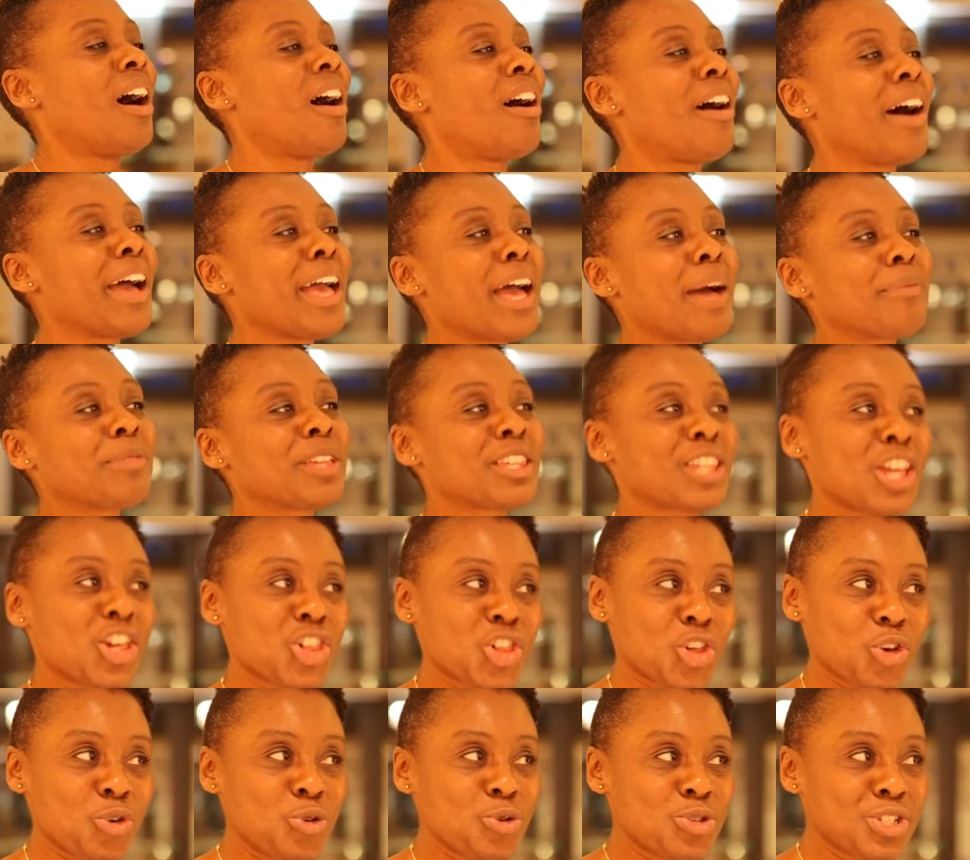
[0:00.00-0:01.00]
I am
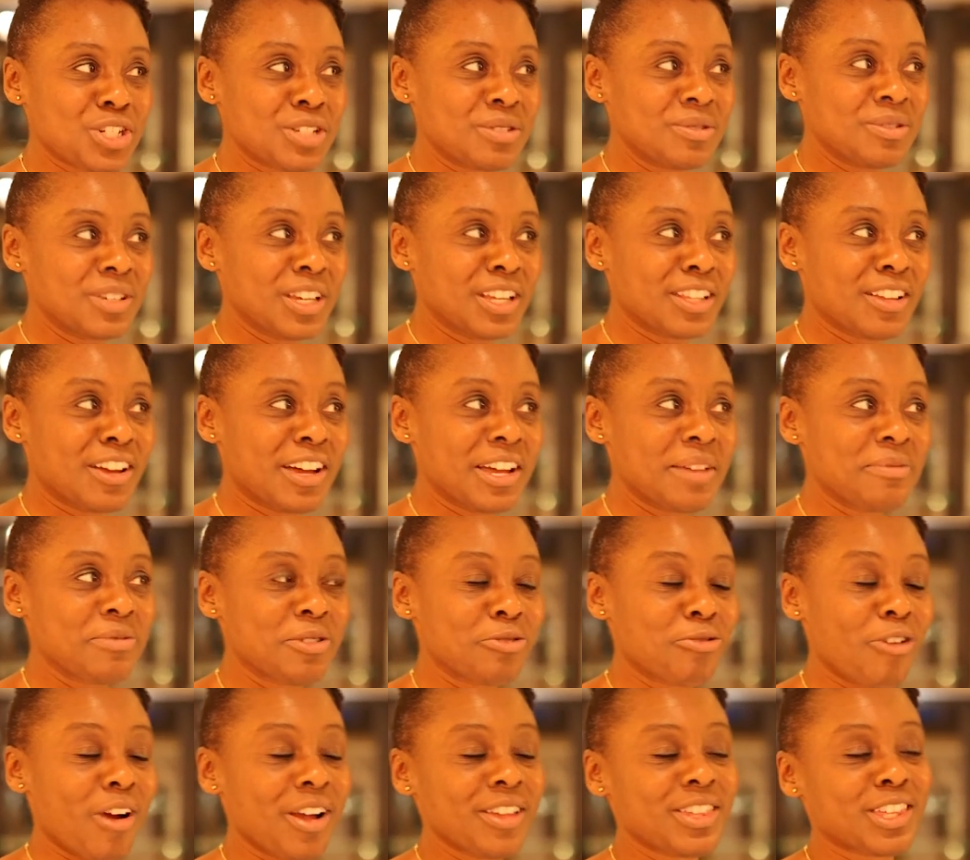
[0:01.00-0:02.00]
Natasha Gordon, and I am
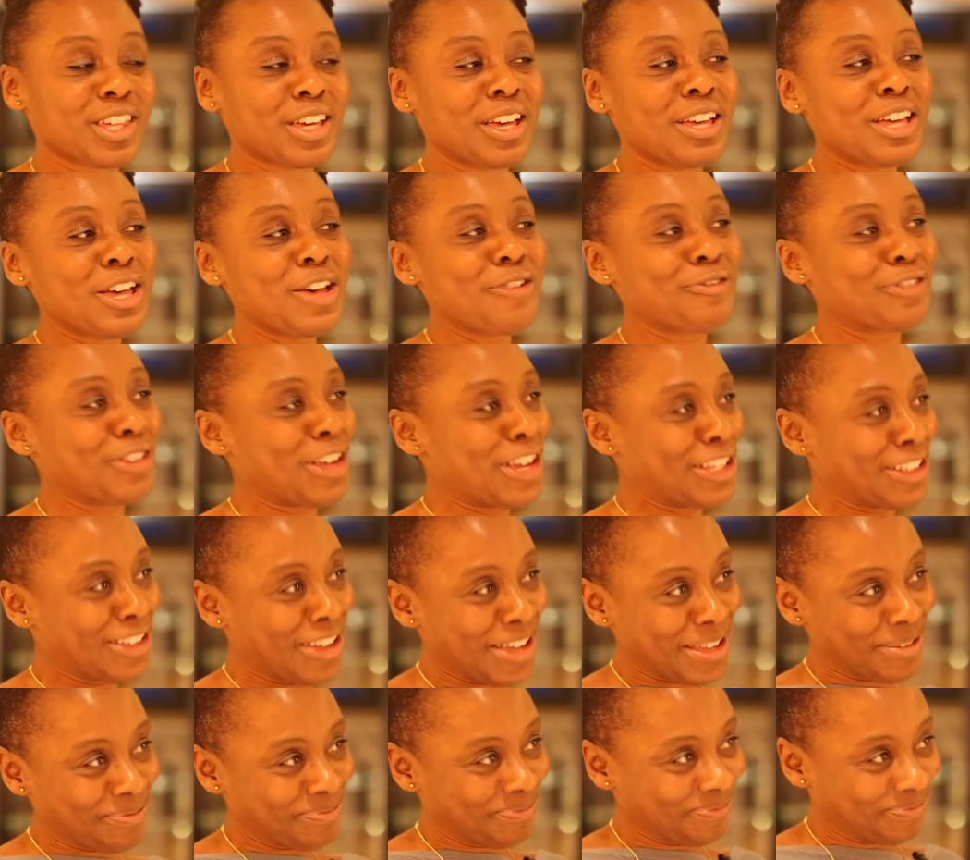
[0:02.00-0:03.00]
the writer of Nine
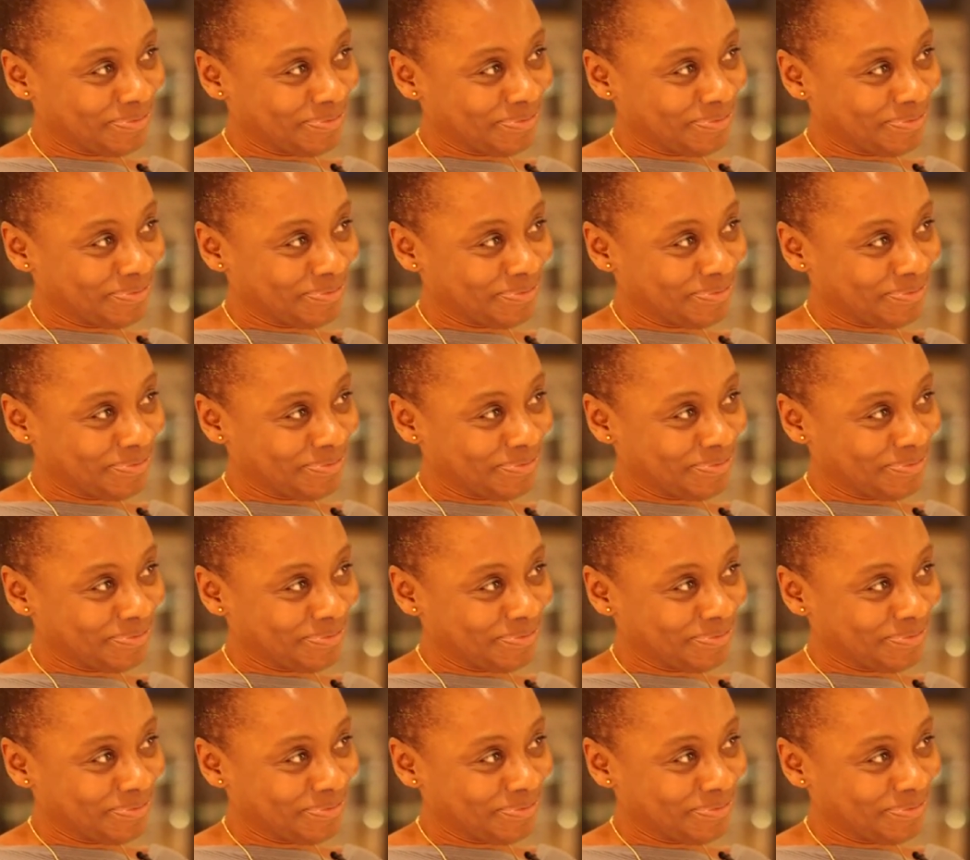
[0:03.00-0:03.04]
Night.